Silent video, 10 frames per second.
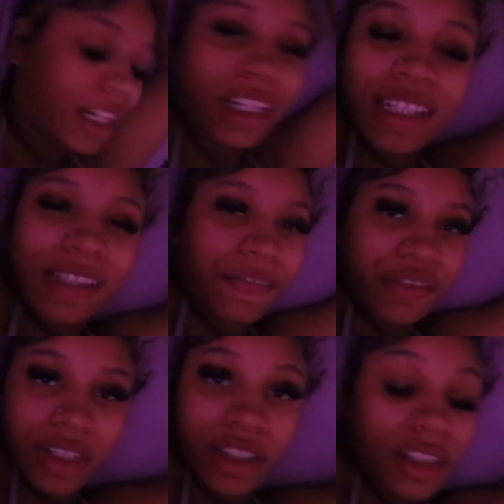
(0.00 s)
It is
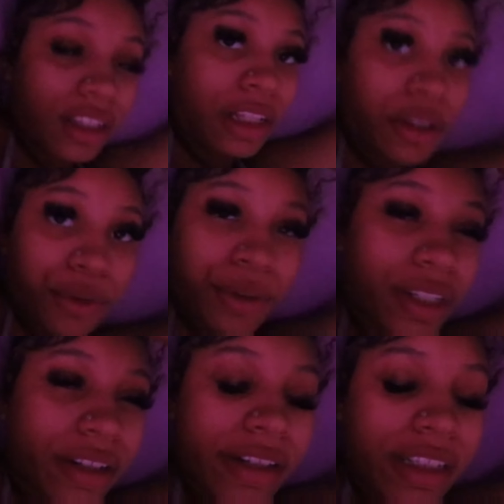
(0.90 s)
officially New
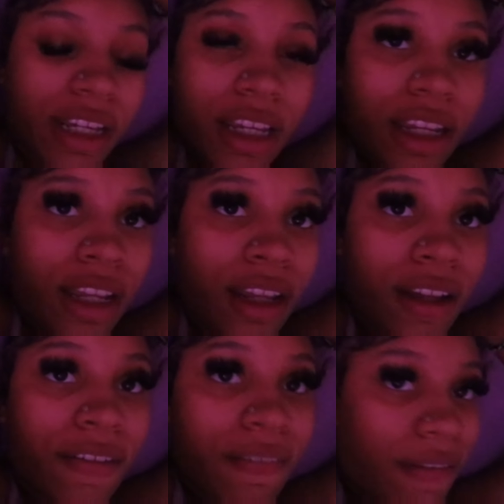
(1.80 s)
Year's
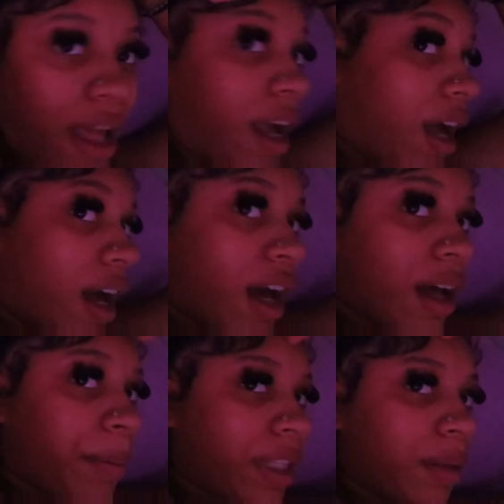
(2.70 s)
Eve.
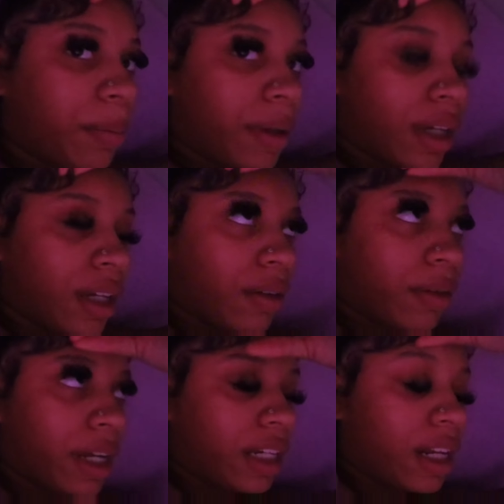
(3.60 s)
I'm in the bed
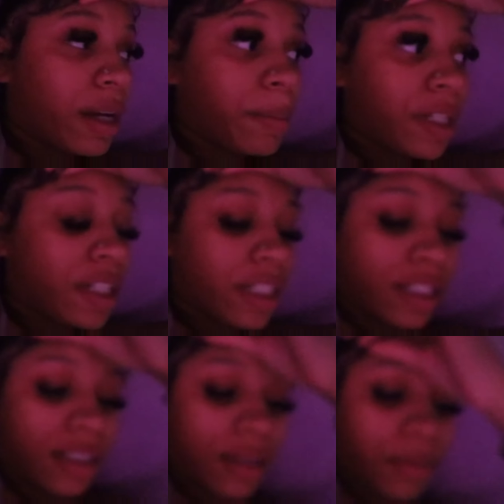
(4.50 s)
right now
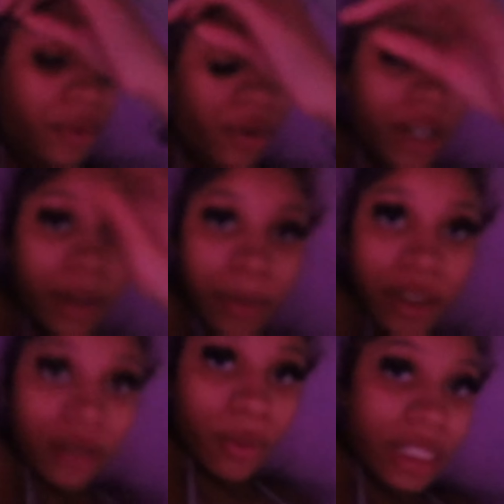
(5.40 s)
because them
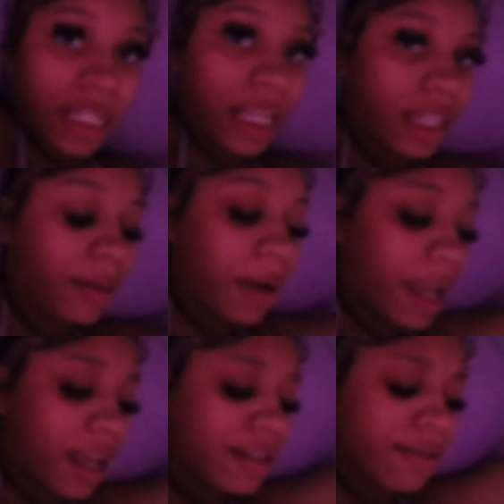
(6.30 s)
cramps was hitting
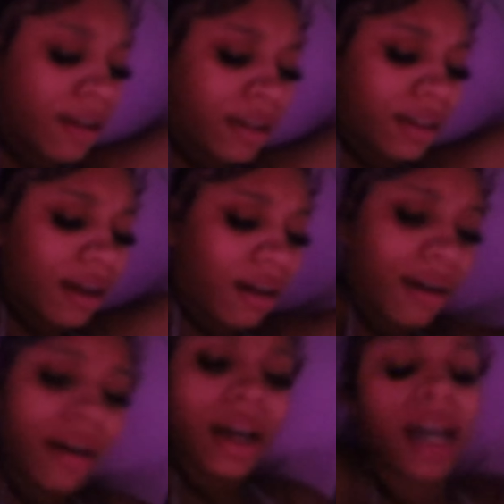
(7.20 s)
my ass,
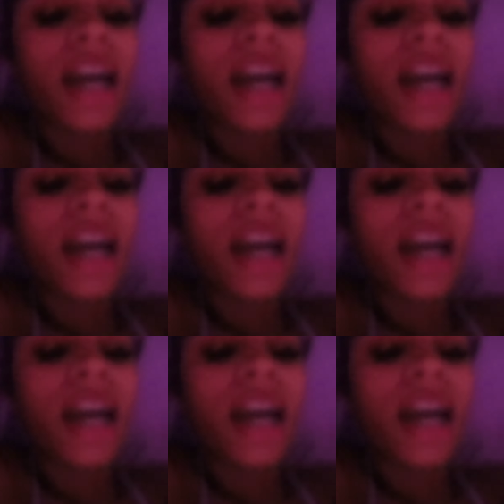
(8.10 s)
y'all.